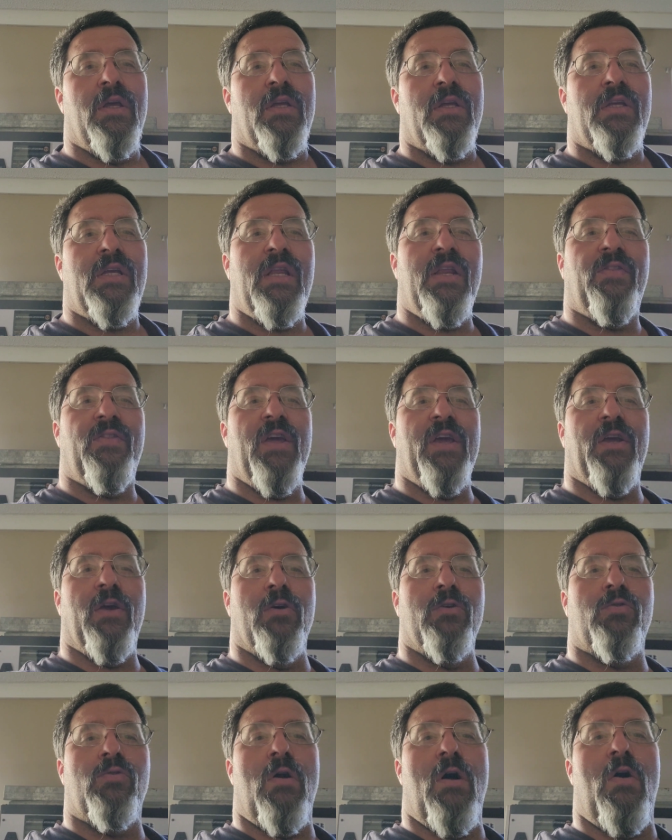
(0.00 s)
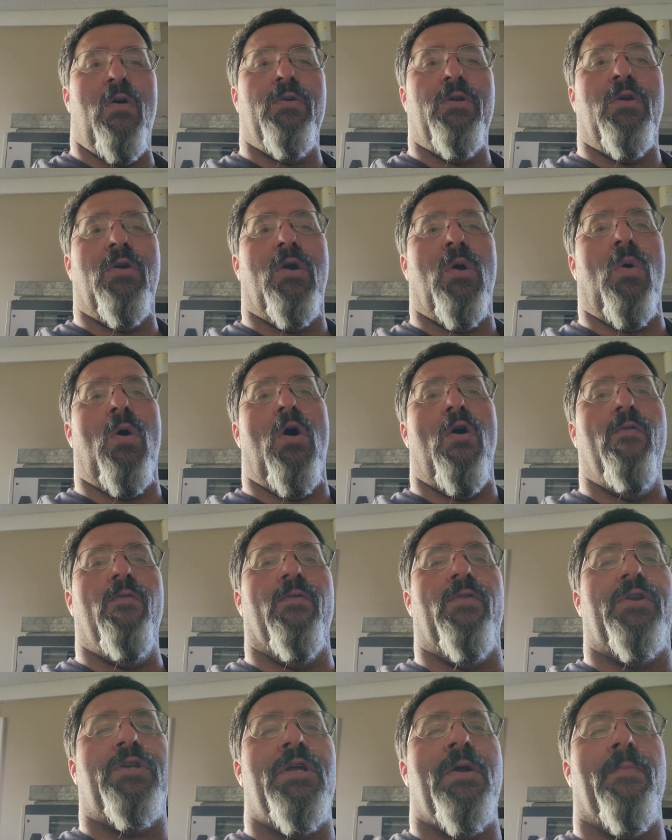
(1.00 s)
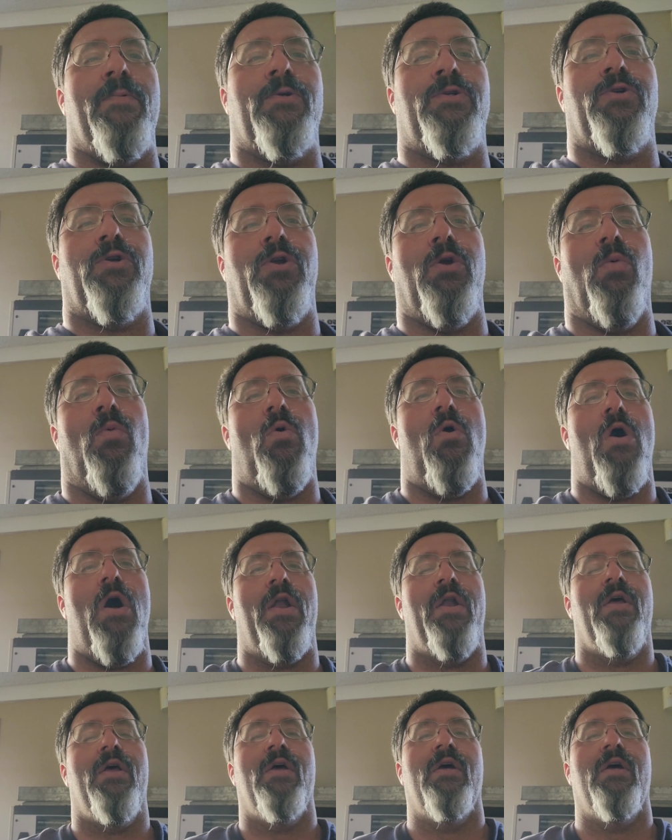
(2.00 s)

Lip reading: anything goes wrong, you go over the temperature you want.